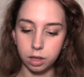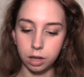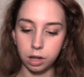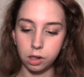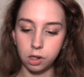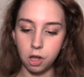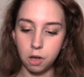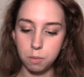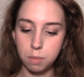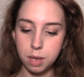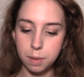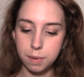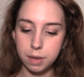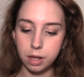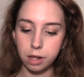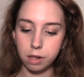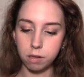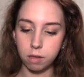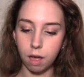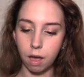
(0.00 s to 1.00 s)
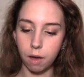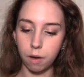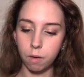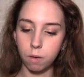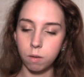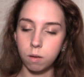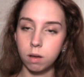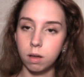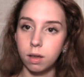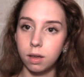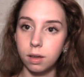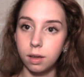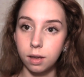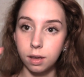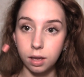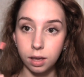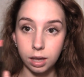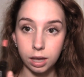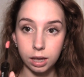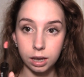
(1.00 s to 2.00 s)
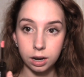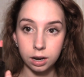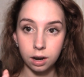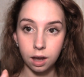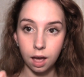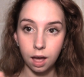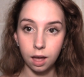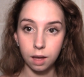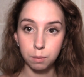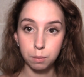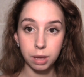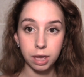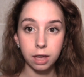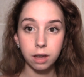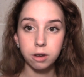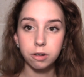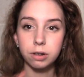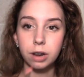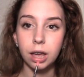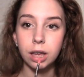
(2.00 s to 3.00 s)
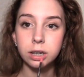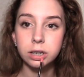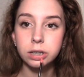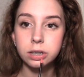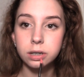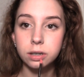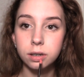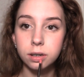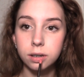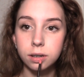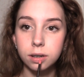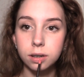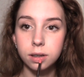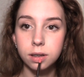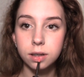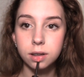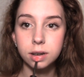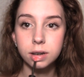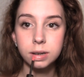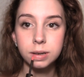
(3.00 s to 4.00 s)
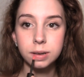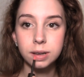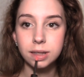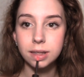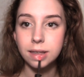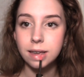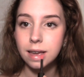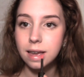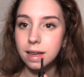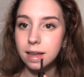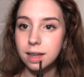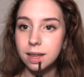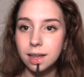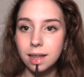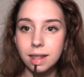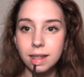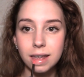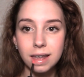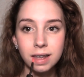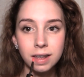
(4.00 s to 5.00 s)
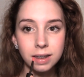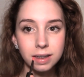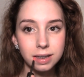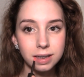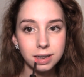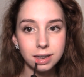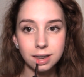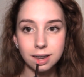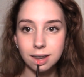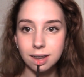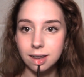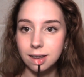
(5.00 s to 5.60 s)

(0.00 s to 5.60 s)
Glow Baby Glow in Pink Crush. Just put that on my lips.